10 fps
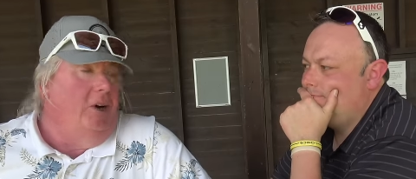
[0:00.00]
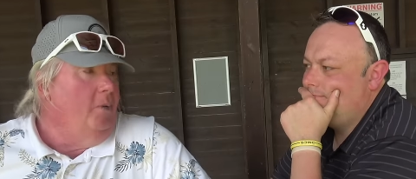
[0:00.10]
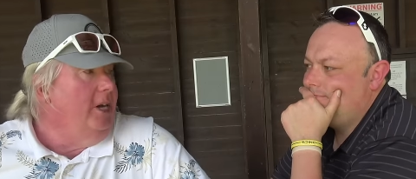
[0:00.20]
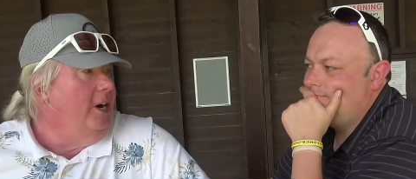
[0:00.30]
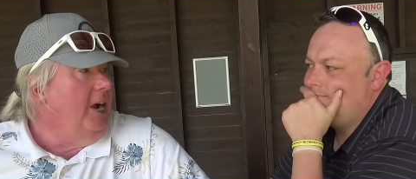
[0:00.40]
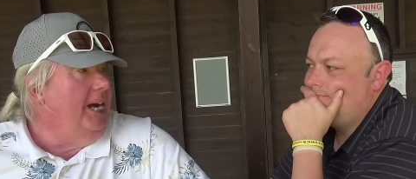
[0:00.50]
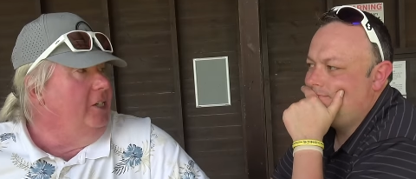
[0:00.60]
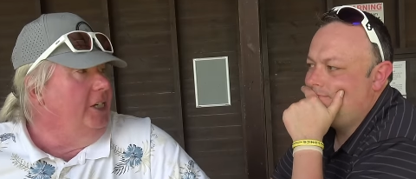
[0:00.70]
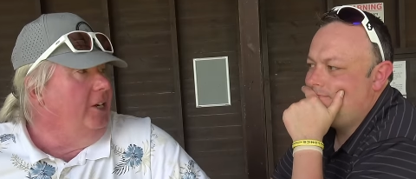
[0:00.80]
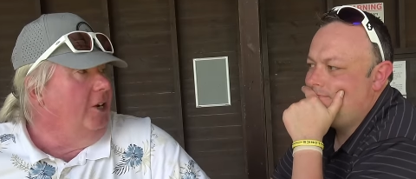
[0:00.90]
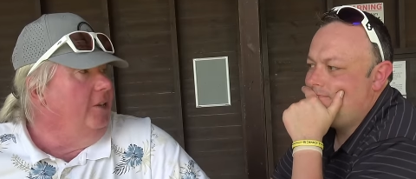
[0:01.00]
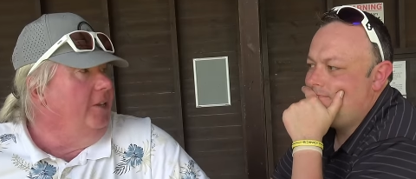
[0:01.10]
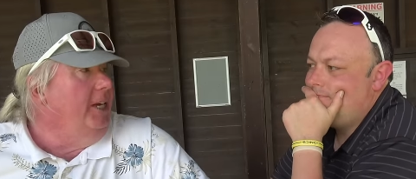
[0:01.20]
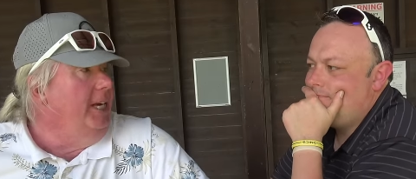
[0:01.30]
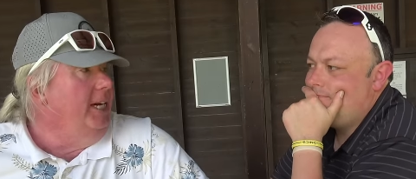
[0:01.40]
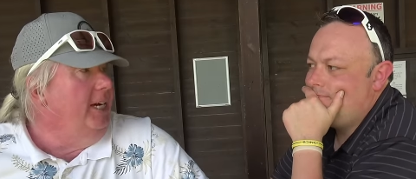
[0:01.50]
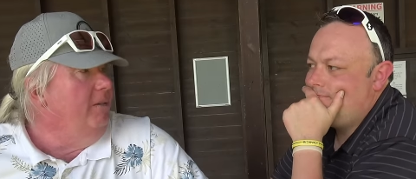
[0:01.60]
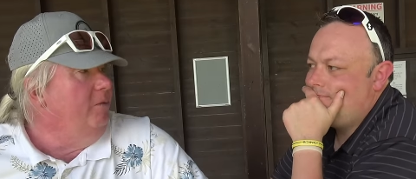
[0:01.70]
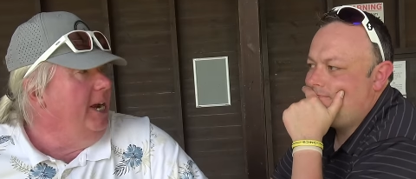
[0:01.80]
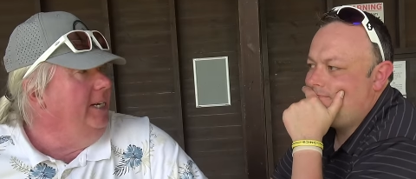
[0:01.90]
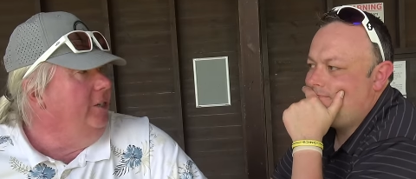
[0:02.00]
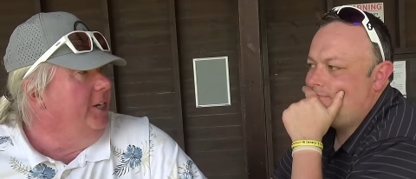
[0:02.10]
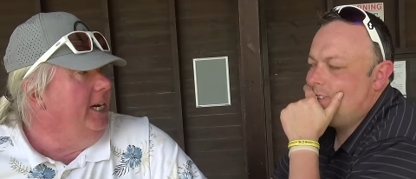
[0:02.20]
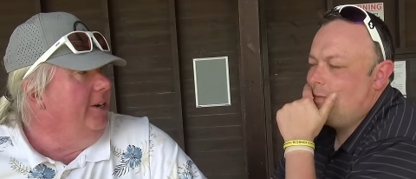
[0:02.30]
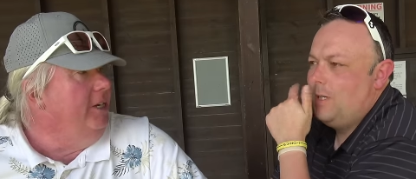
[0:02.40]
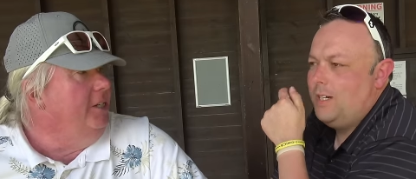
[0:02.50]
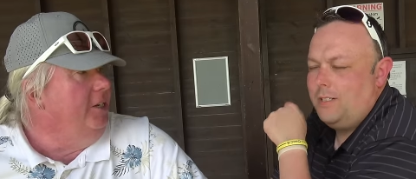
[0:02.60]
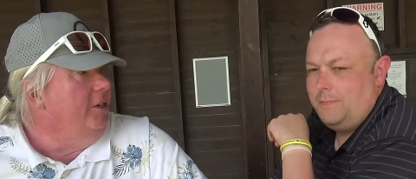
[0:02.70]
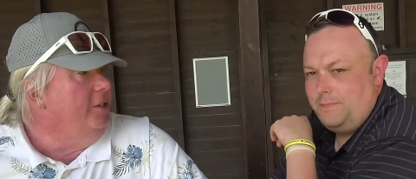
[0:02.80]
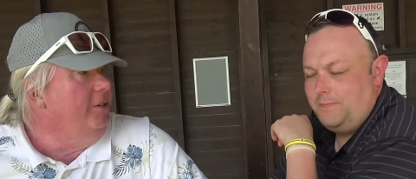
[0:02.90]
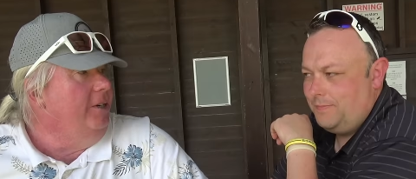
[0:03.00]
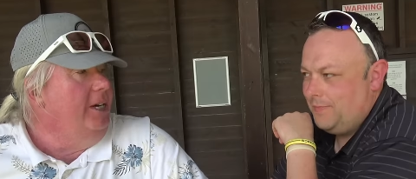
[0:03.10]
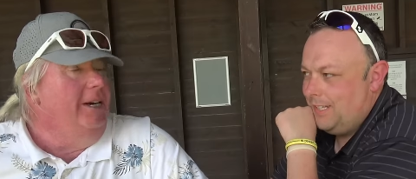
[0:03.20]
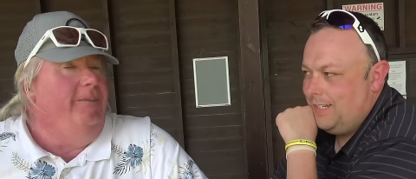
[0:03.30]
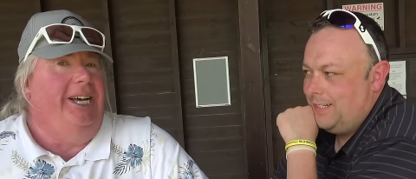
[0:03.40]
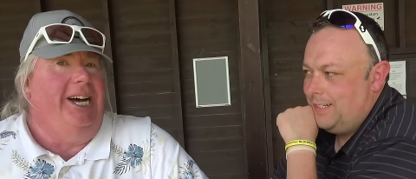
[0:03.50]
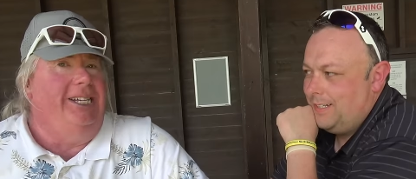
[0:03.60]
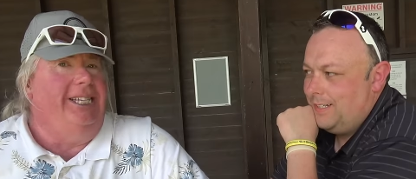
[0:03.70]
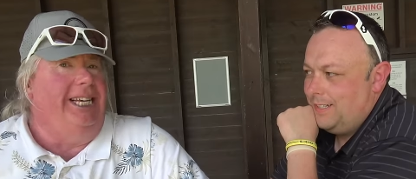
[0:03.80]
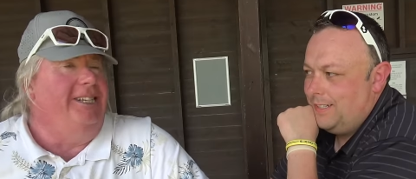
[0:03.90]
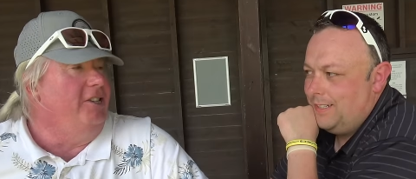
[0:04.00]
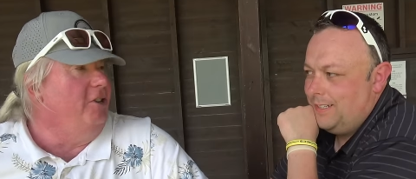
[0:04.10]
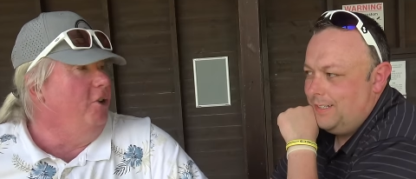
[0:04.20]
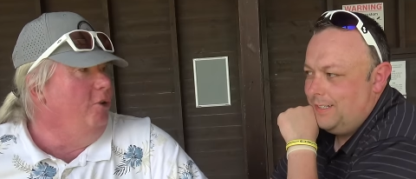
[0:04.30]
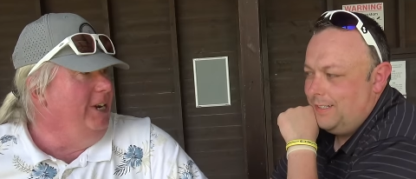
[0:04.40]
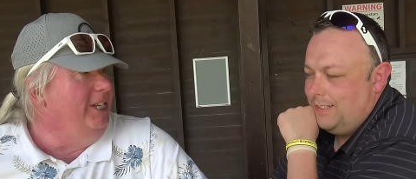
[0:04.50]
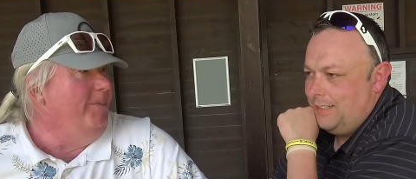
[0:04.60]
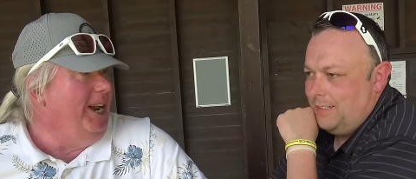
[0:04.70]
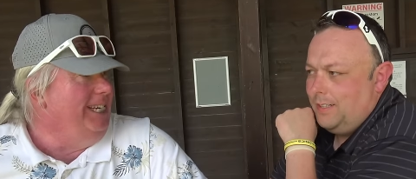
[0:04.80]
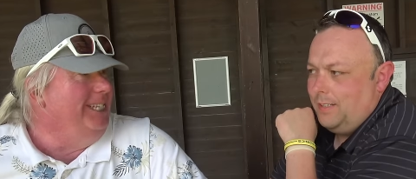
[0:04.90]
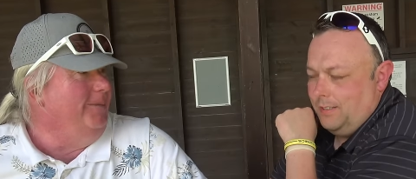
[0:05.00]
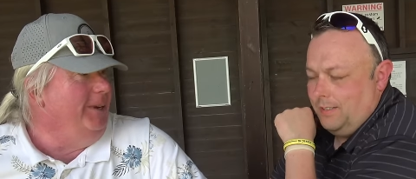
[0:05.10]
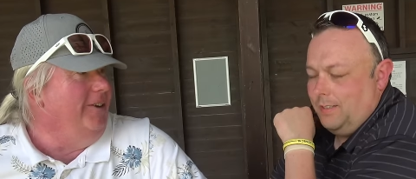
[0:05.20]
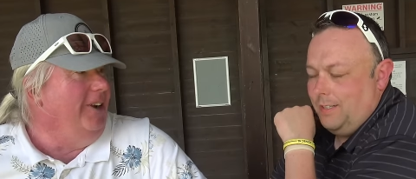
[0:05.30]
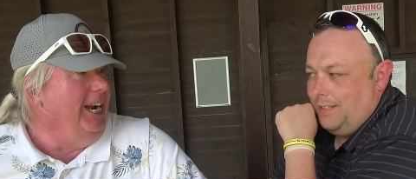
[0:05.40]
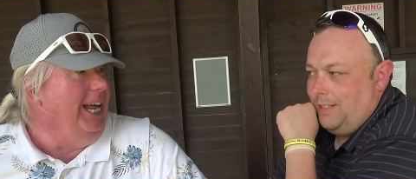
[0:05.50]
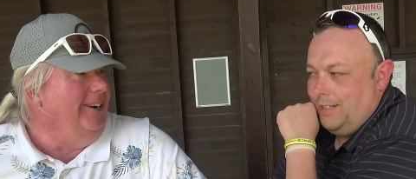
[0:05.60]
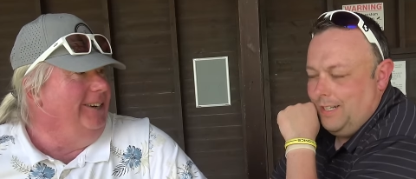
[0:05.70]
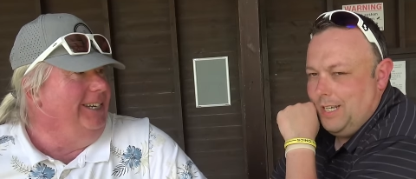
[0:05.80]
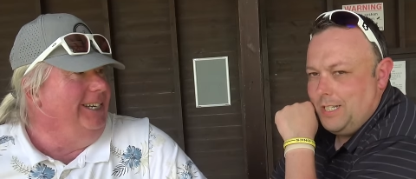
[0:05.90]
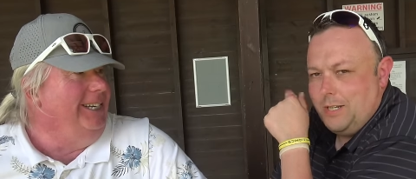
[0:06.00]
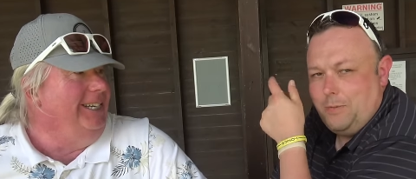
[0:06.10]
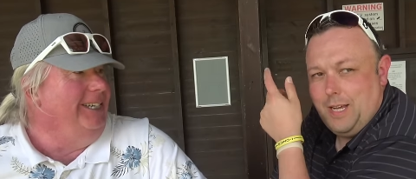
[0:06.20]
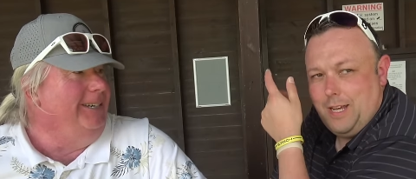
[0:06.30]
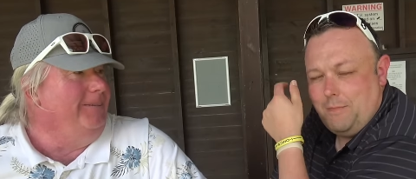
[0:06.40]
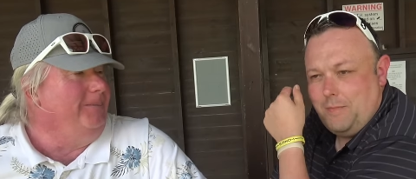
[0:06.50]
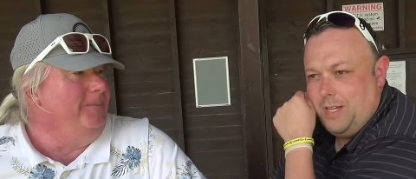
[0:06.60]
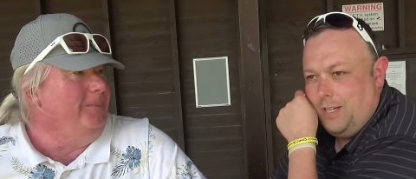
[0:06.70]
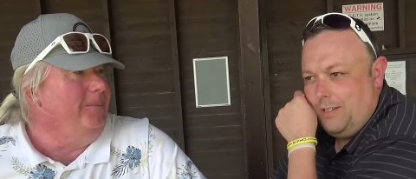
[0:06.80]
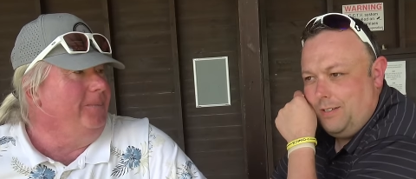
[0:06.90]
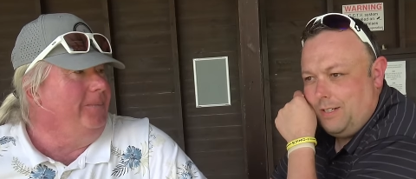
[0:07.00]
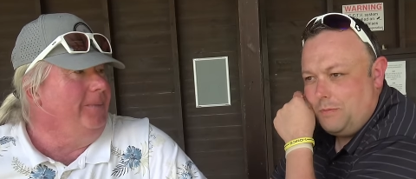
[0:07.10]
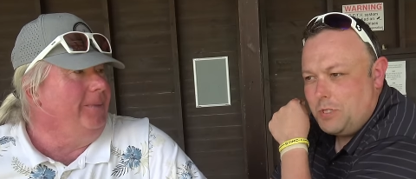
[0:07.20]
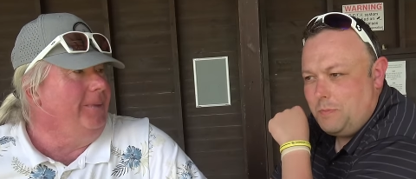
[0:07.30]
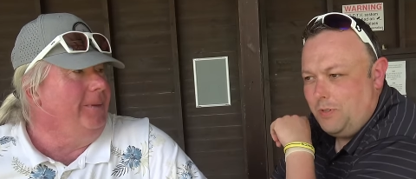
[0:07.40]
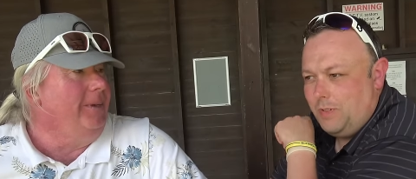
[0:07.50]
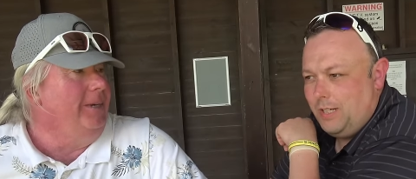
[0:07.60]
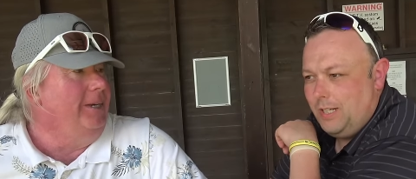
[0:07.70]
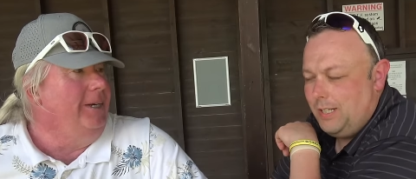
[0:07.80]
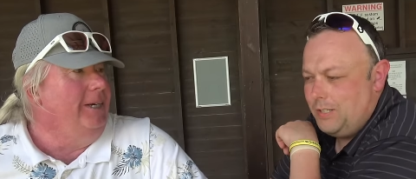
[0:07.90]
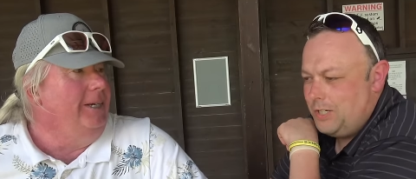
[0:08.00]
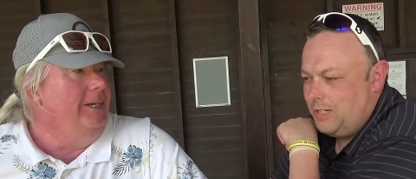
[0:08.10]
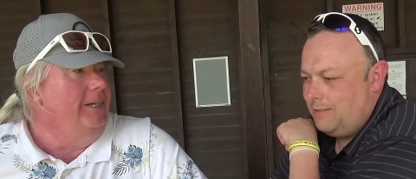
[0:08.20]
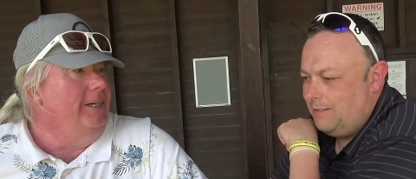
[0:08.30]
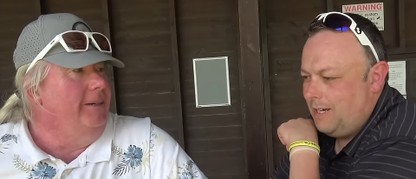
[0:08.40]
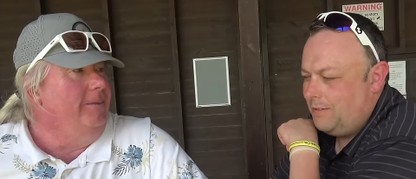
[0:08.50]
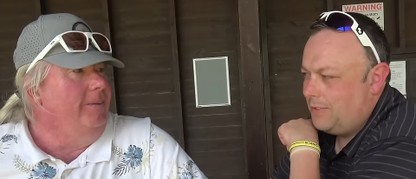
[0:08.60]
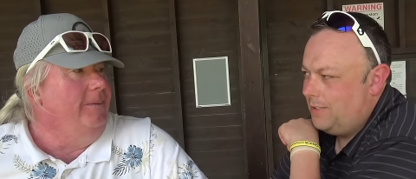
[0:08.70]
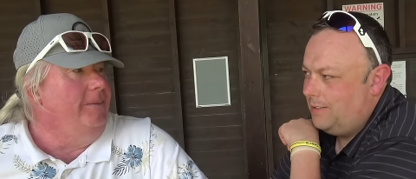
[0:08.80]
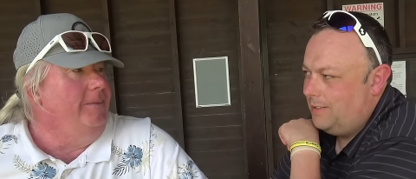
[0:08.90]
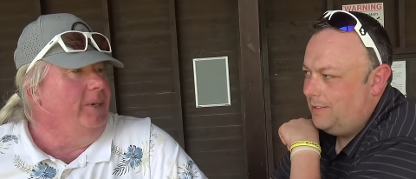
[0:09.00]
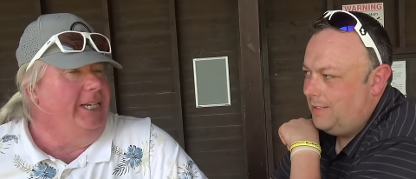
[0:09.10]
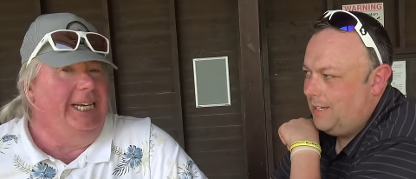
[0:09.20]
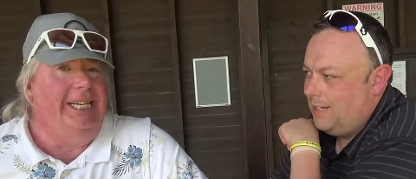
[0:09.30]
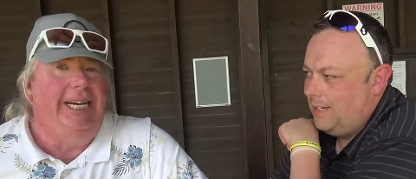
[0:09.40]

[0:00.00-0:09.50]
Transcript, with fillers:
Speaker 1: We are actually on the uh, range here at Austell because it's the coolest place to be right now.
Speaker 2: It is. We um, had a little spot of light lunch after.
Speaker 1: We did.